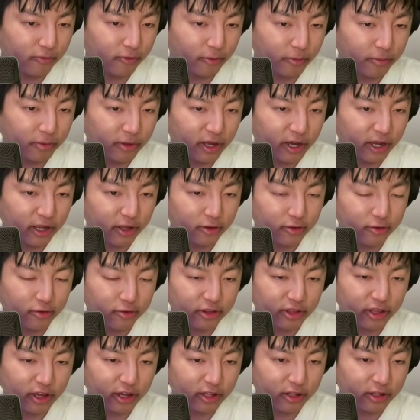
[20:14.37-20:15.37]
from niall
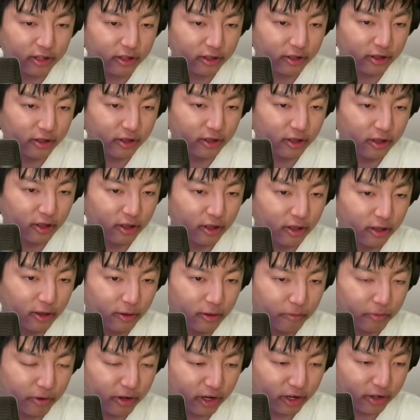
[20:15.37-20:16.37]
to kelly
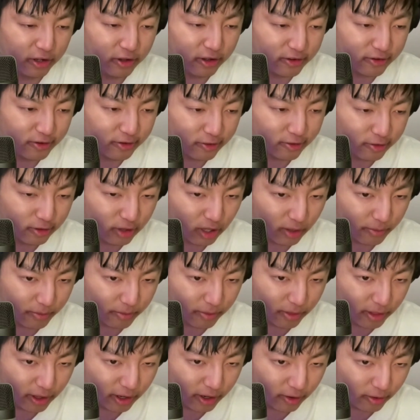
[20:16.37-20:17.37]
but it doesn't
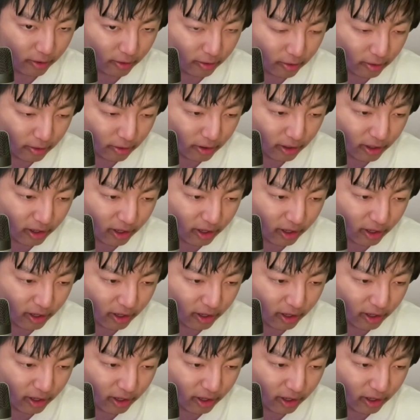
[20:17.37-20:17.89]
stop there.